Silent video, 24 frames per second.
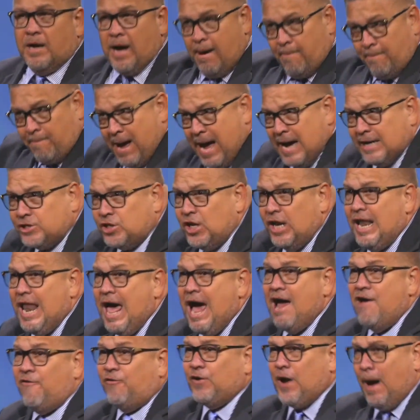Come back to
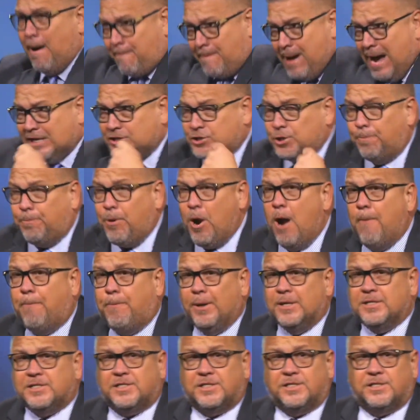life. Come back to
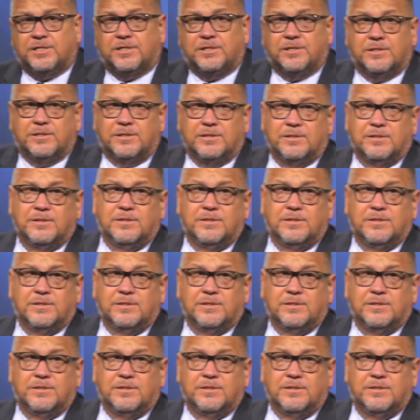purpose.